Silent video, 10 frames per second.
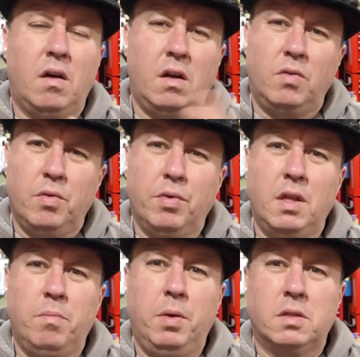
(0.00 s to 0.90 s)
Oh, I don't
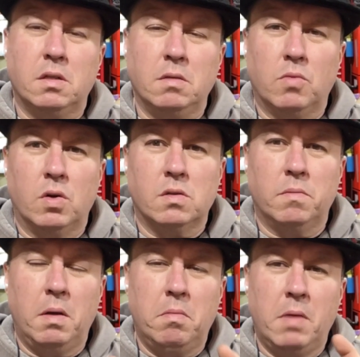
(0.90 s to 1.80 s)
really eat pizza anymore, so
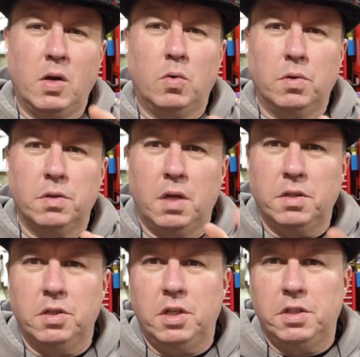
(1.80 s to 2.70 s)
maybe my goal, I
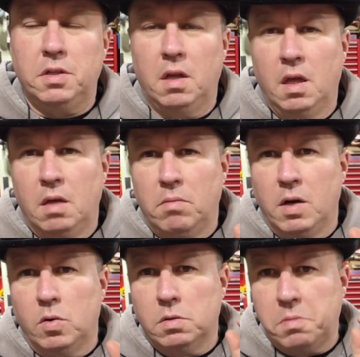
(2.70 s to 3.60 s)
should change it. My
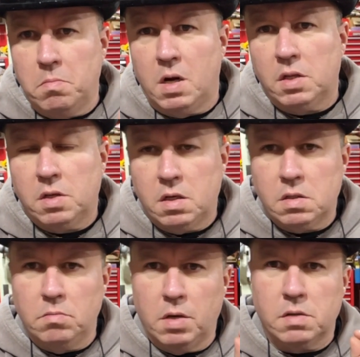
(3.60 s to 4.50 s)
goal is to be
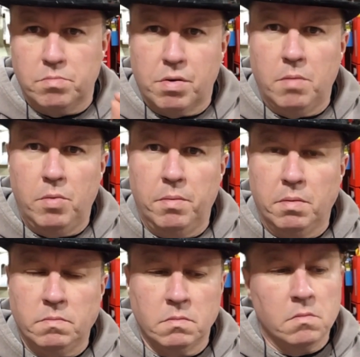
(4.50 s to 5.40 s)
monetized and buy some prime rib.
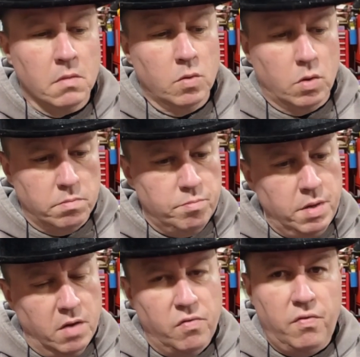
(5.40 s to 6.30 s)
One
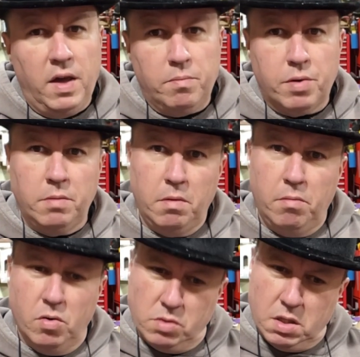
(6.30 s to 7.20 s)
big fat prime rib
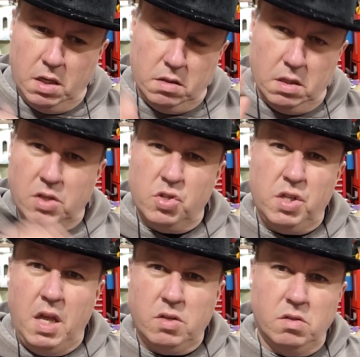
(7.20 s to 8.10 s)
roast, cut it in like
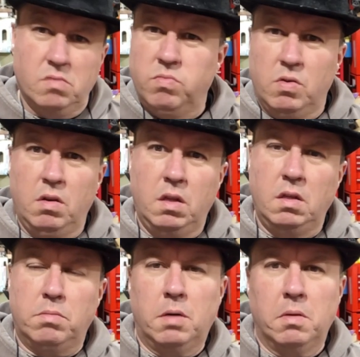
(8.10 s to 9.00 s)
steaks and just grill in
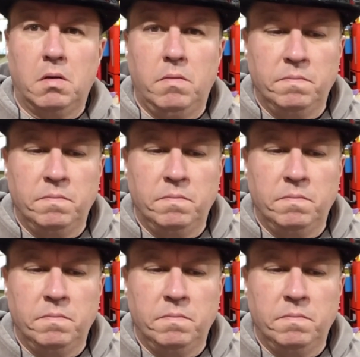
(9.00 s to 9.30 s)
the barbecue.